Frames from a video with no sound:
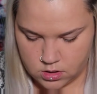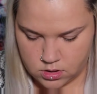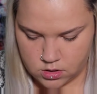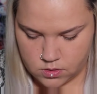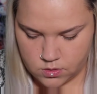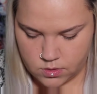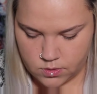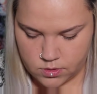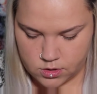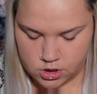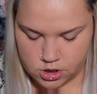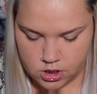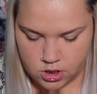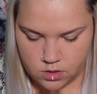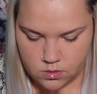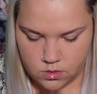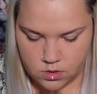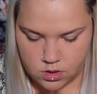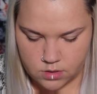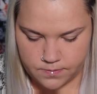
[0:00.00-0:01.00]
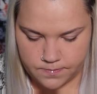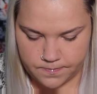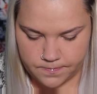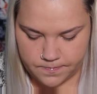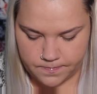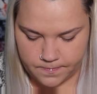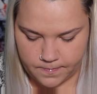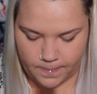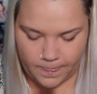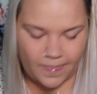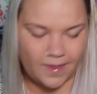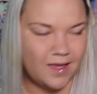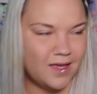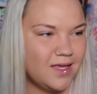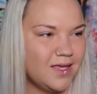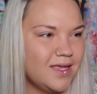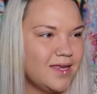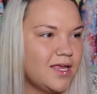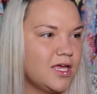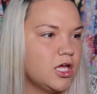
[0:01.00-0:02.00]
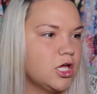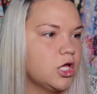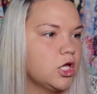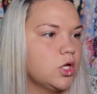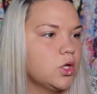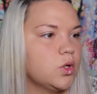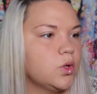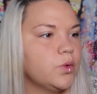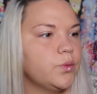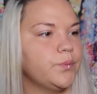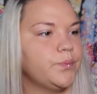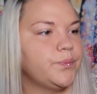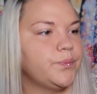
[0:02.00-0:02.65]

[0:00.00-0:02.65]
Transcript: Do I want shade 1? You know,